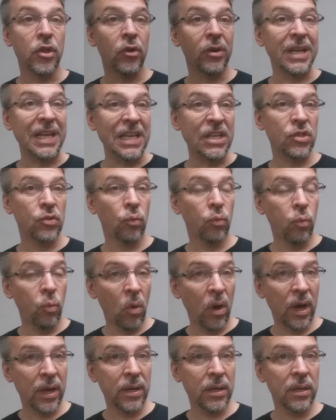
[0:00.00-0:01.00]
There is
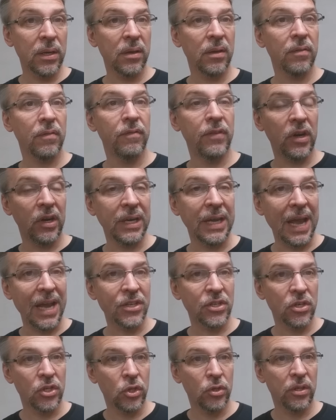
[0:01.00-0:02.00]
one
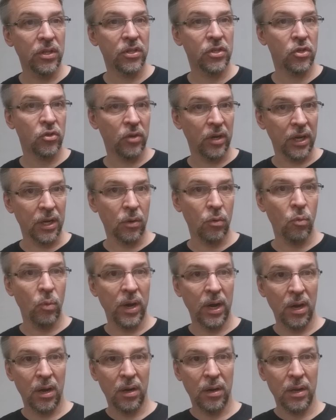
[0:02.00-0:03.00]
variation to this trick
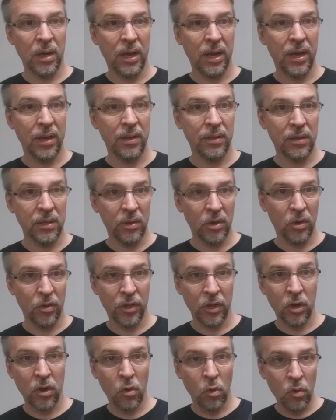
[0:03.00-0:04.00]
where
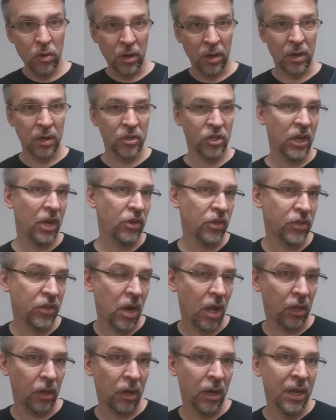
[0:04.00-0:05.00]
the corner changes
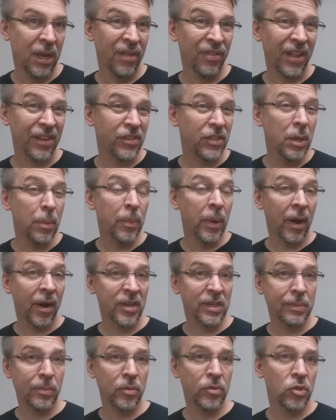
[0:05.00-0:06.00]
color. That's the
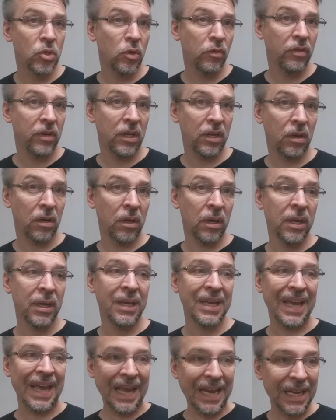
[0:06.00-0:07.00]
impossible
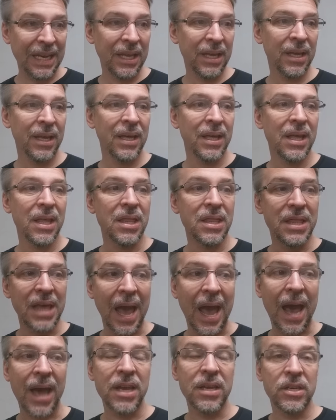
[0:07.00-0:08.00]
souvenir ending.
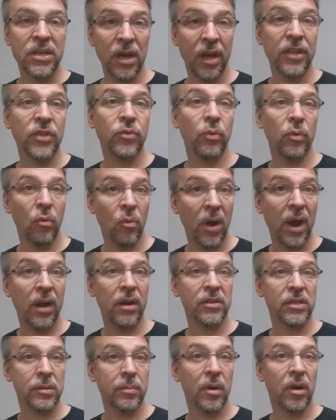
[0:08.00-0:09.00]
That does
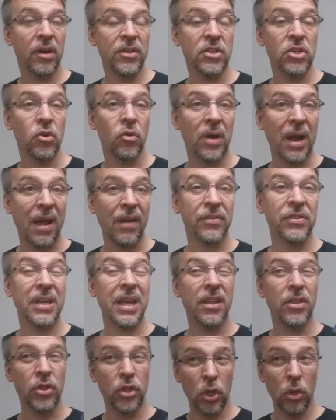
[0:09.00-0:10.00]
require some arts and crafts,
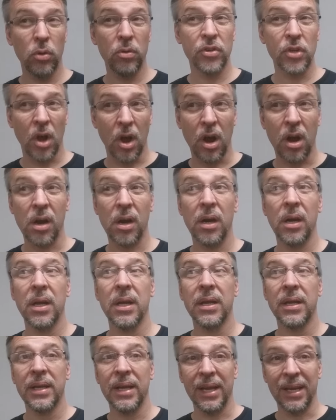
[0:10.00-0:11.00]
and those
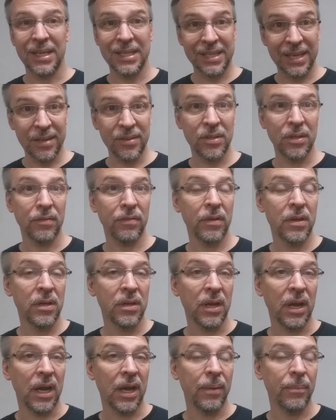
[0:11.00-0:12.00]
are extensive.
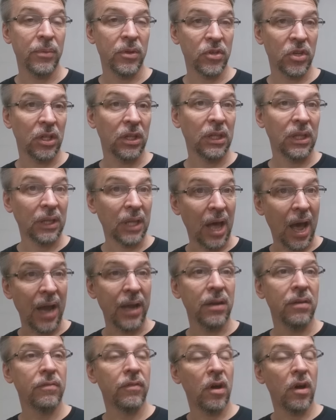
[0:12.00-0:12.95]
There's a lot